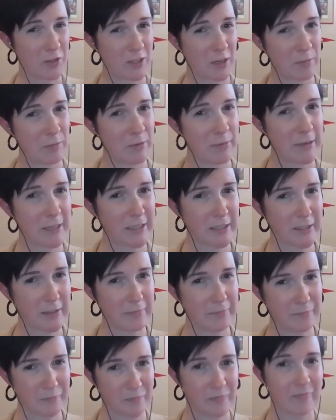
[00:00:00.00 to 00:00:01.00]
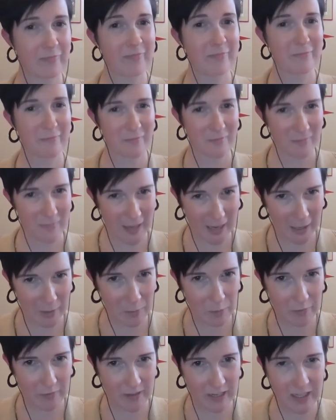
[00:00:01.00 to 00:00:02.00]
supplements,
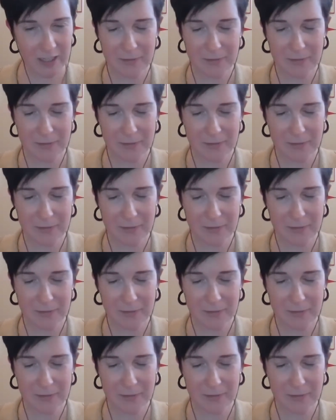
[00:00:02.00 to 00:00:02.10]
animal feed.